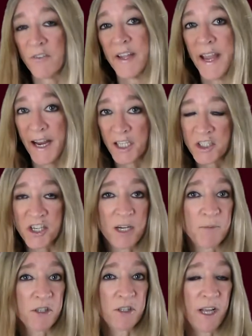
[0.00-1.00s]
the
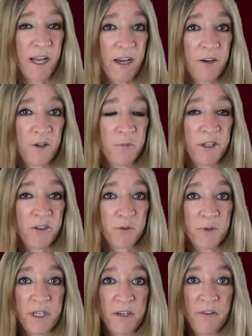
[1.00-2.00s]
anatomical angle
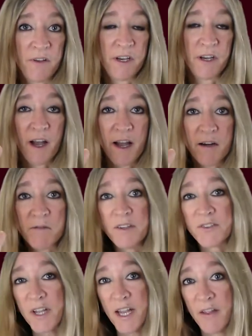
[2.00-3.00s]
between the
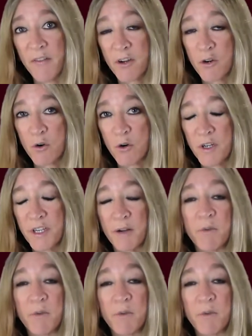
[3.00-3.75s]
iris and the cornea,